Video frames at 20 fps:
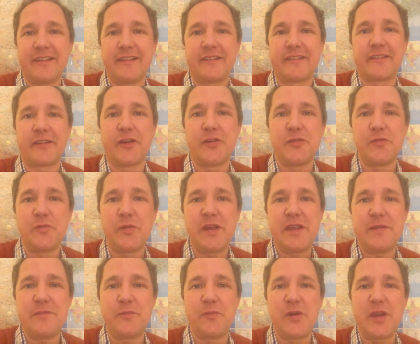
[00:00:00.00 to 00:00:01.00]
So
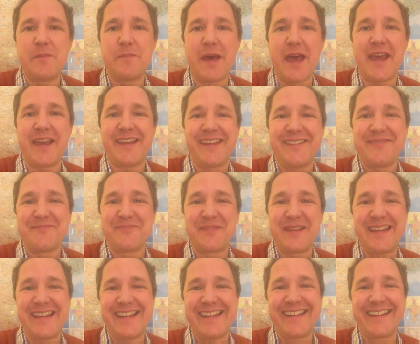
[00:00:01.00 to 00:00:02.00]
we may
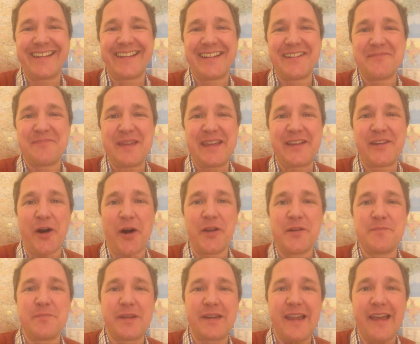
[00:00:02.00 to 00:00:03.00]
be
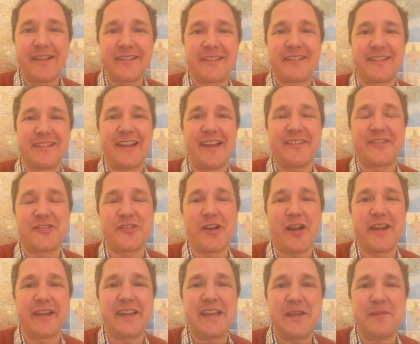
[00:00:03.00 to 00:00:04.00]
gone, but let's
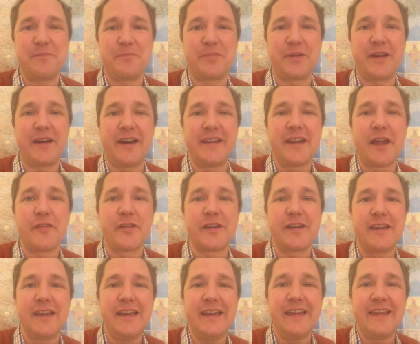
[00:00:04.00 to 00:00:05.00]
try and keep
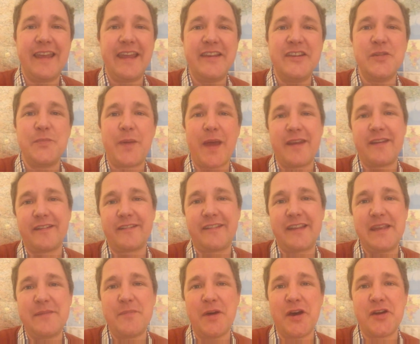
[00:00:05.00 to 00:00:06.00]
another independent
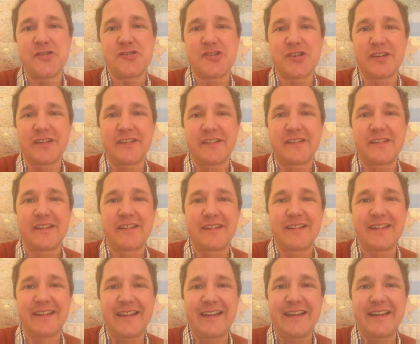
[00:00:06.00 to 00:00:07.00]
tea merchant
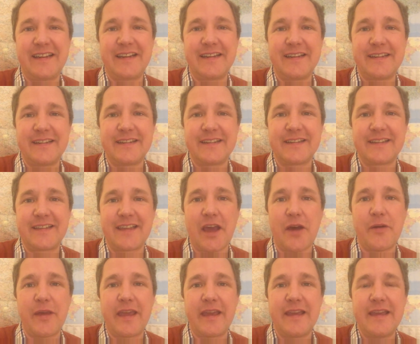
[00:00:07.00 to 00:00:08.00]

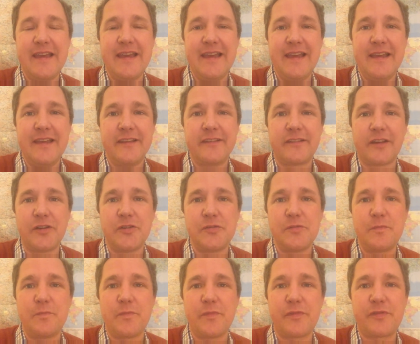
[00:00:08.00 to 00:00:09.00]
going.
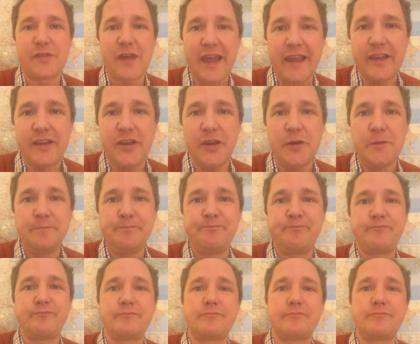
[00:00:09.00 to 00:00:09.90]
So thank you.